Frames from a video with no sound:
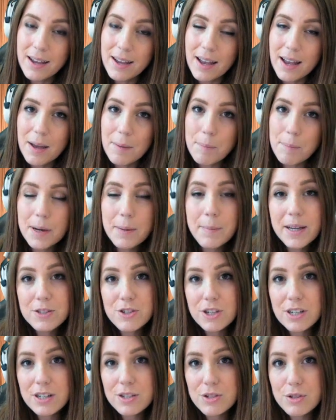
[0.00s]
um, but I'm
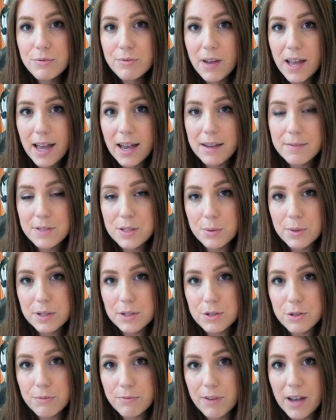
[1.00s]
actually gonna do five. So we're
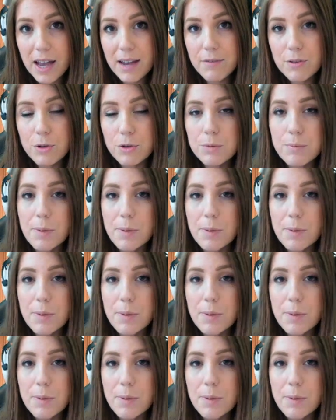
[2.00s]
gonna do five Gold